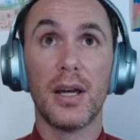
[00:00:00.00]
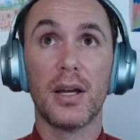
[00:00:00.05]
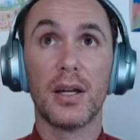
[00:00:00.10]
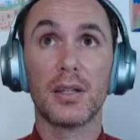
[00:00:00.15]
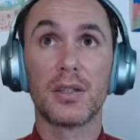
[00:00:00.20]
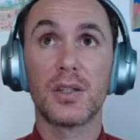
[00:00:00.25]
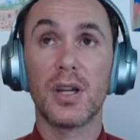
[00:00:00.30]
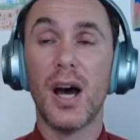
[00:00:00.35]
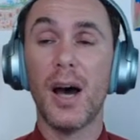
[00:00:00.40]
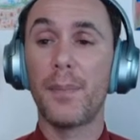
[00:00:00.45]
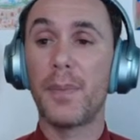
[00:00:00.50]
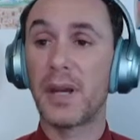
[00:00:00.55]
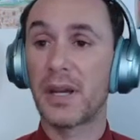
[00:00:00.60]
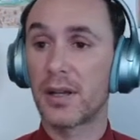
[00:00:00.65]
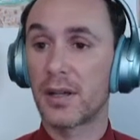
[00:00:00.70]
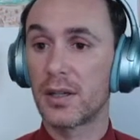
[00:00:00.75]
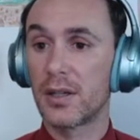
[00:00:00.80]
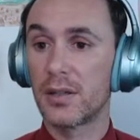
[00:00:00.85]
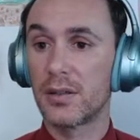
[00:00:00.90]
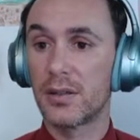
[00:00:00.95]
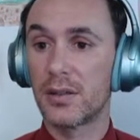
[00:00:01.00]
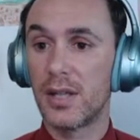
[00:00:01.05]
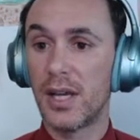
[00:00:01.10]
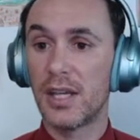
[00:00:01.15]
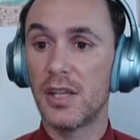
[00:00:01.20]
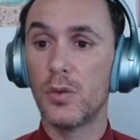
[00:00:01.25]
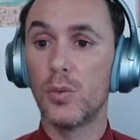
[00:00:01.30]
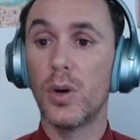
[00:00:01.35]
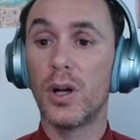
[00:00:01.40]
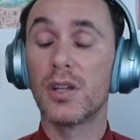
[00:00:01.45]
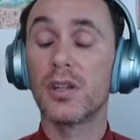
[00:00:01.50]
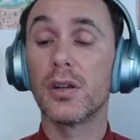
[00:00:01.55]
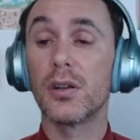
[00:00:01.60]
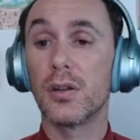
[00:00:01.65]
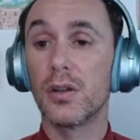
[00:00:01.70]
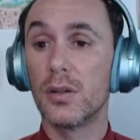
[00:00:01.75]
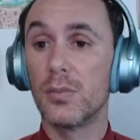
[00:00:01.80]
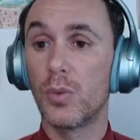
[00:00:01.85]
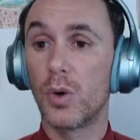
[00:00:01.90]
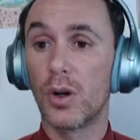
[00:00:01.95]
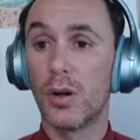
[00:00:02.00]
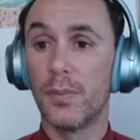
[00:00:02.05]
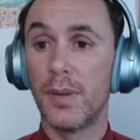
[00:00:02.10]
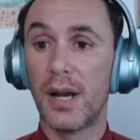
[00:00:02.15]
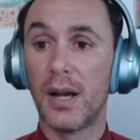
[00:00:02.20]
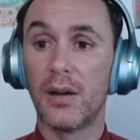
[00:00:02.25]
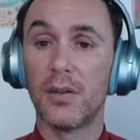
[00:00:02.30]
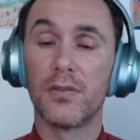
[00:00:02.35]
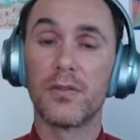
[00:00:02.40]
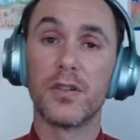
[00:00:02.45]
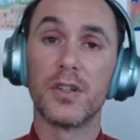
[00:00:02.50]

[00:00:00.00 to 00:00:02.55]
topic that you want to learn more about for